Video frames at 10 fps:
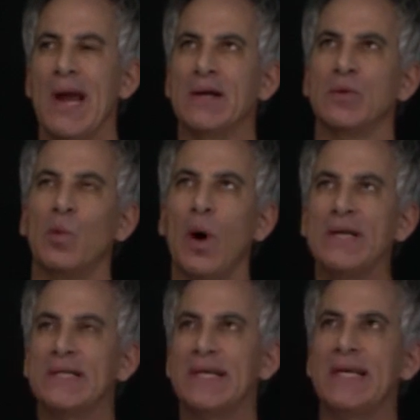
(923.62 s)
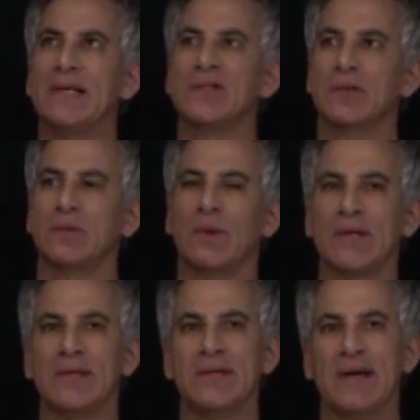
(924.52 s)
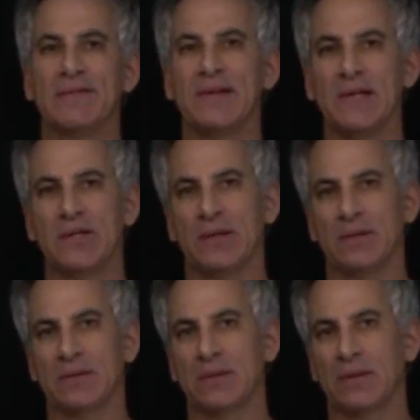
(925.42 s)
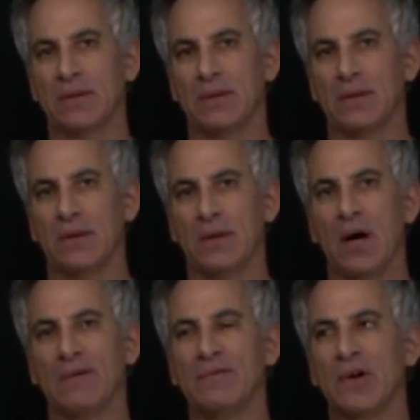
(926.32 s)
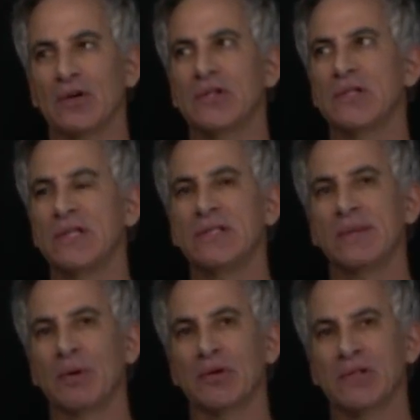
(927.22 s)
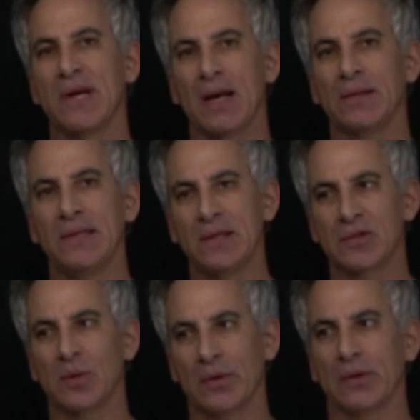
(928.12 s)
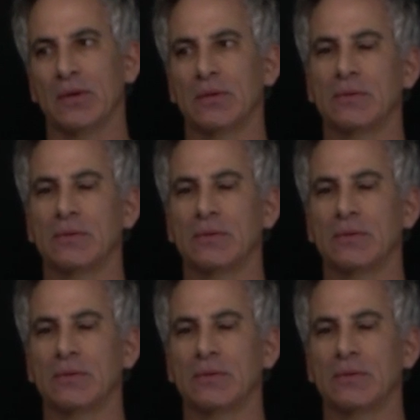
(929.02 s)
And what is one of the definitions of narcissistic personality disorder.